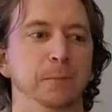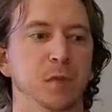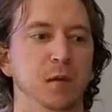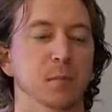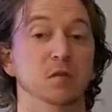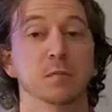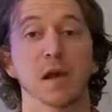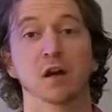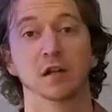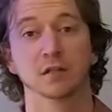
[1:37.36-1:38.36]
much
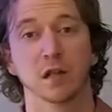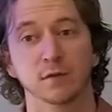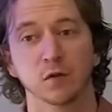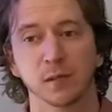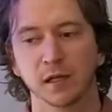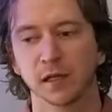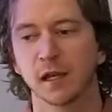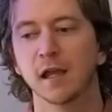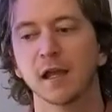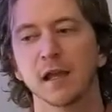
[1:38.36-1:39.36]
better his life would be.
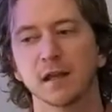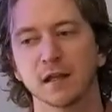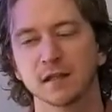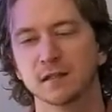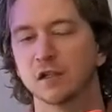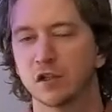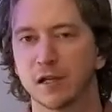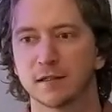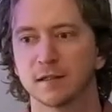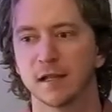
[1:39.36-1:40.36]
And this
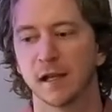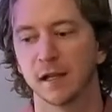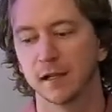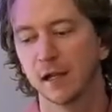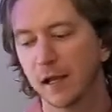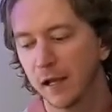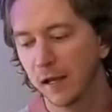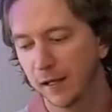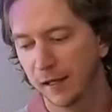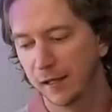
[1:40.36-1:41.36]
addresses that.
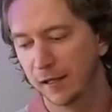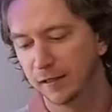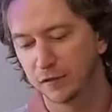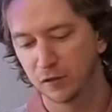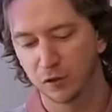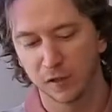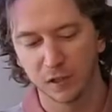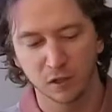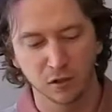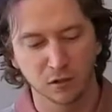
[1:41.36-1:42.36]
And so he
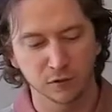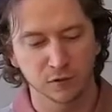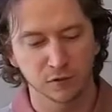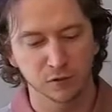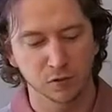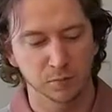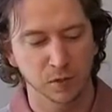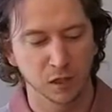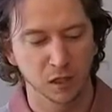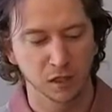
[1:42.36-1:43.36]
goes to a
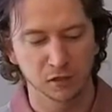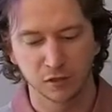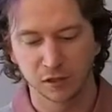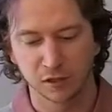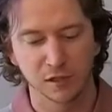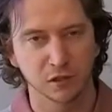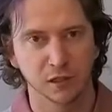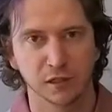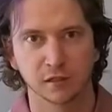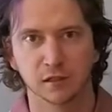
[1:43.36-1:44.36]
bar to
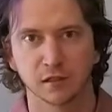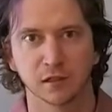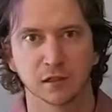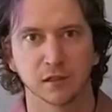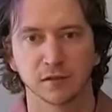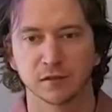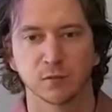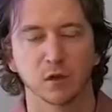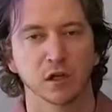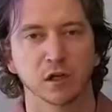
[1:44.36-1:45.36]
congratulate
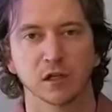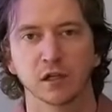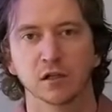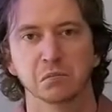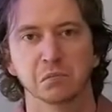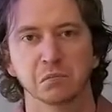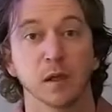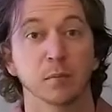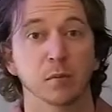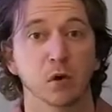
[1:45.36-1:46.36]
someone on a
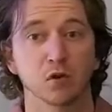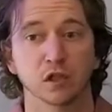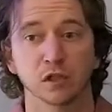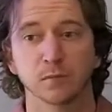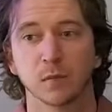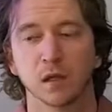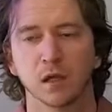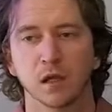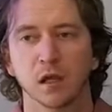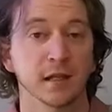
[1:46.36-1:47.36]
promotion,
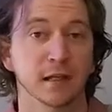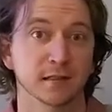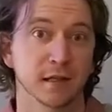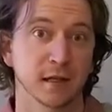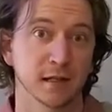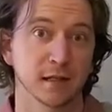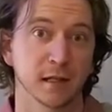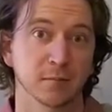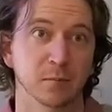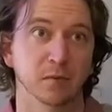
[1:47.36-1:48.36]
and he gets
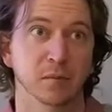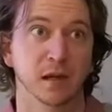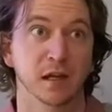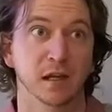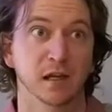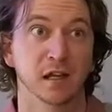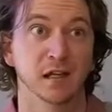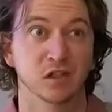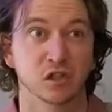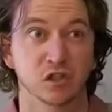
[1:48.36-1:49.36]
kidnapped by a
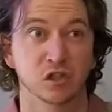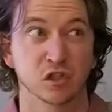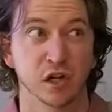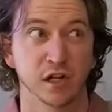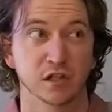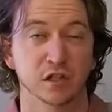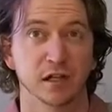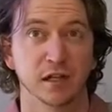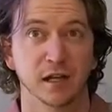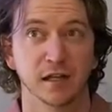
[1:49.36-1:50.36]
stranger, a
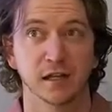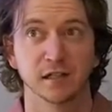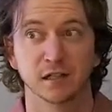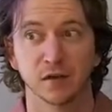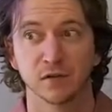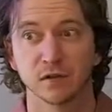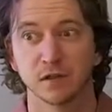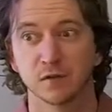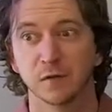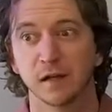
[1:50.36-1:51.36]
guy that covers his
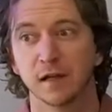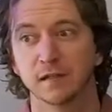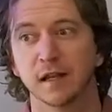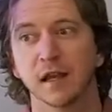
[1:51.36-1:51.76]
face,